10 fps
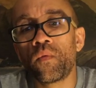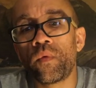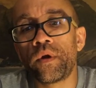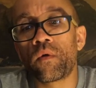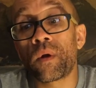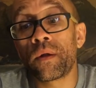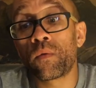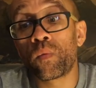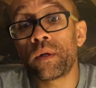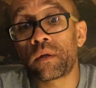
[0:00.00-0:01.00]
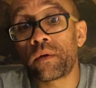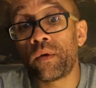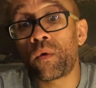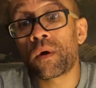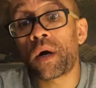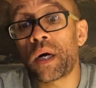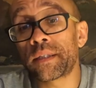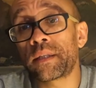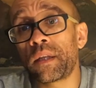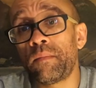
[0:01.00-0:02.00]
When you're around the Riddler, you'll
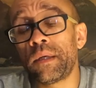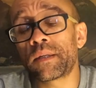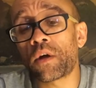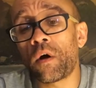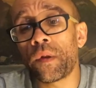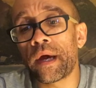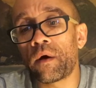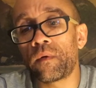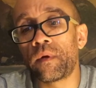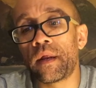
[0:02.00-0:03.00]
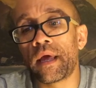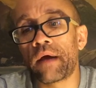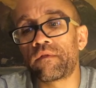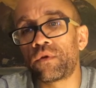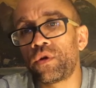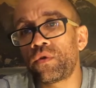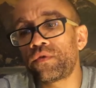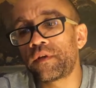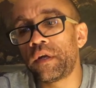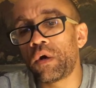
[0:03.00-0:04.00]
constantly be stalled out and have
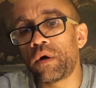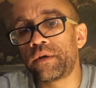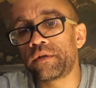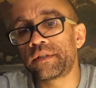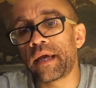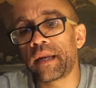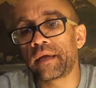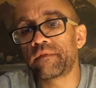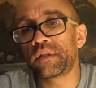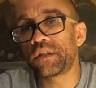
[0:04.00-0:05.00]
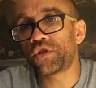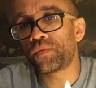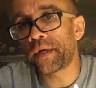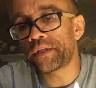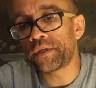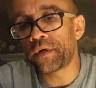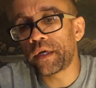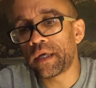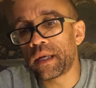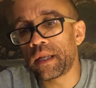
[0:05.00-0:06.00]
little to no understanding of the situation you're
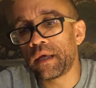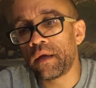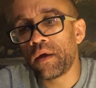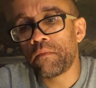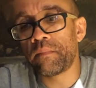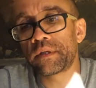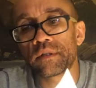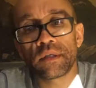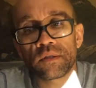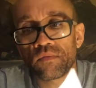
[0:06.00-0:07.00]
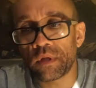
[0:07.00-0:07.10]
in. Business,